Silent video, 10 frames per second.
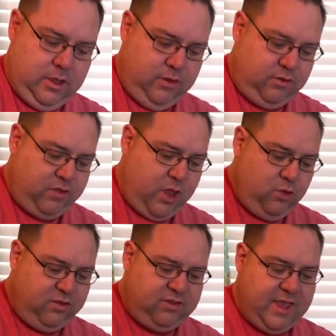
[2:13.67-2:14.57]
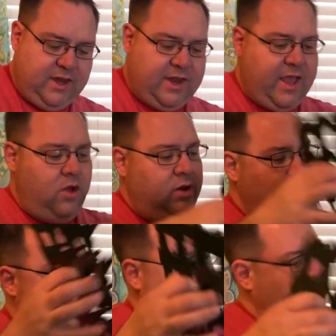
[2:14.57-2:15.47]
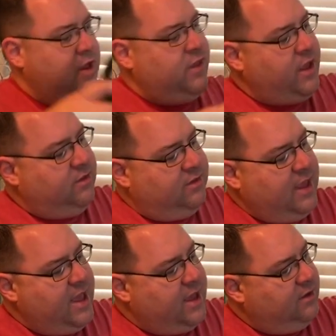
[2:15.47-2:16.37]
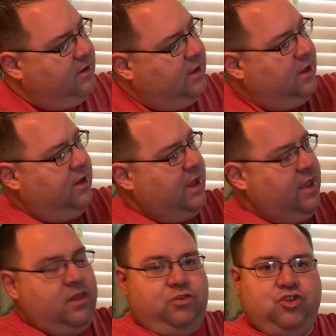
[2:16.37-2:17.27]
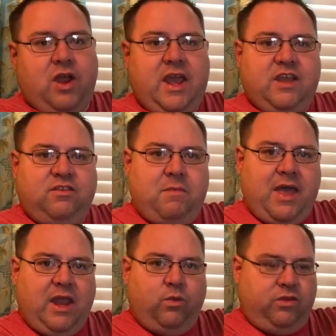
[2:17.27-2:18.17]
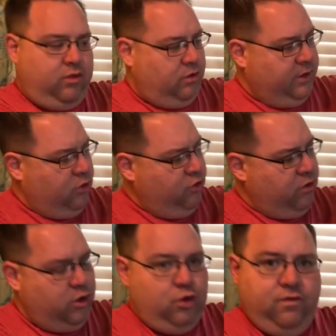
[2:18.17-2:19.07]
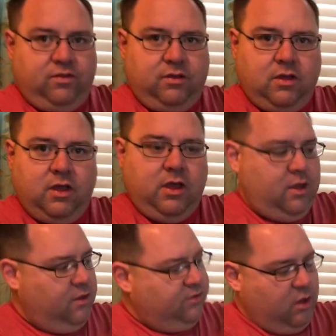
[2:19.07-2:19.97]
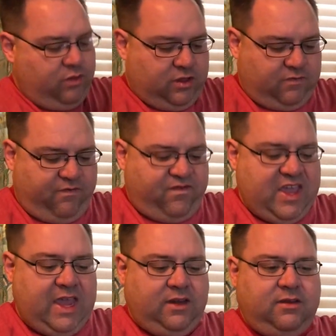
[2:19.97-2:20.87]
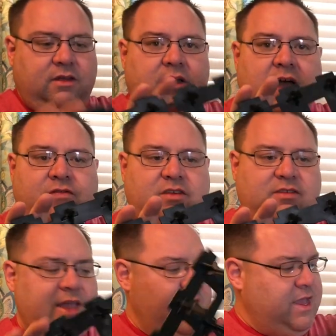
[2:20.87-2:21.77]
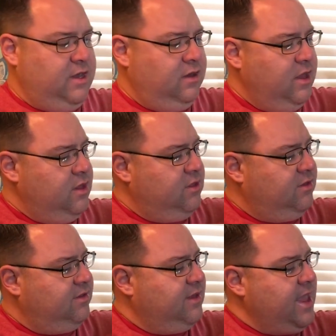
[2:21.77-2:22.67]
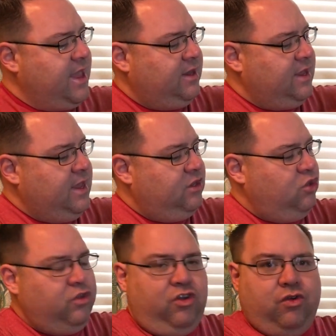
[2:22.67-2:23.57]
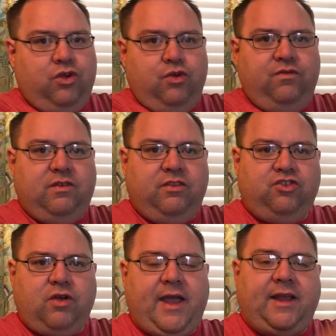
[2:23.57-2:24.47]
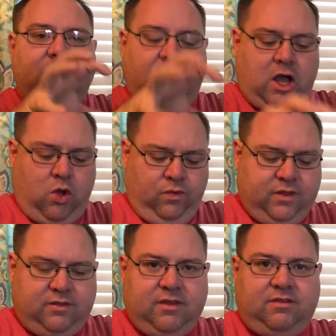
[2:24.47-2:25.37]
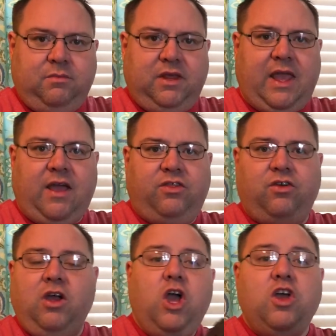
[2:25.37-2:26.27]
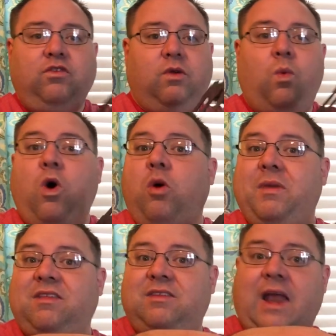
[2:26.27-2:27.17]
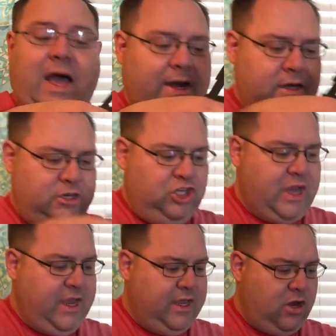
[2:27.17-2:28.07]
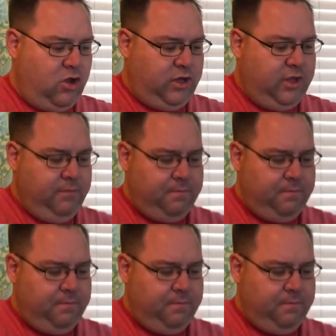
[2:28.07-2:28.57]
So those set down here and they set and the tray is made with little grooves. So the feet of the stand set into the grooves in the tray to hold the system together so it won't be sliding and shaking on you.